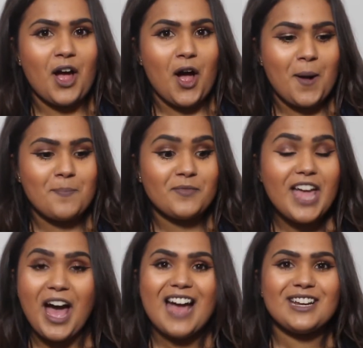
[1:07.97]

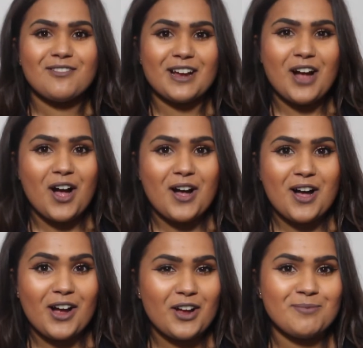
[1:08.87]
Yeah, anyway,
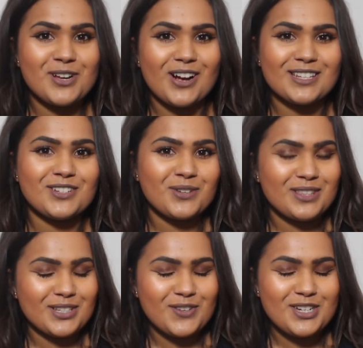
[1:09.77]
I hope you guys enjoyed
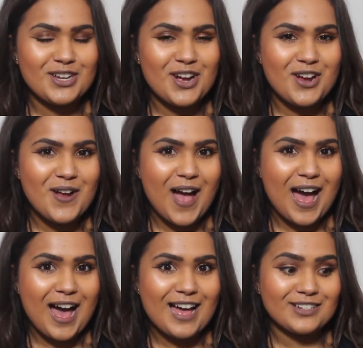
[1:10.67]
this video
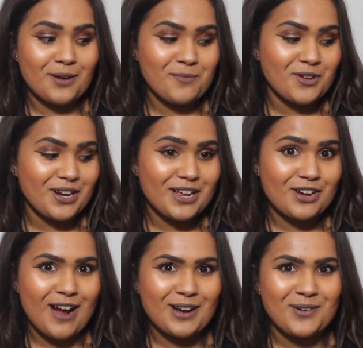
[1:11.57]
and I'm gonna
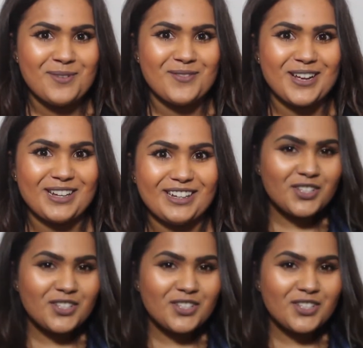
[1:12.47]
crack on with it.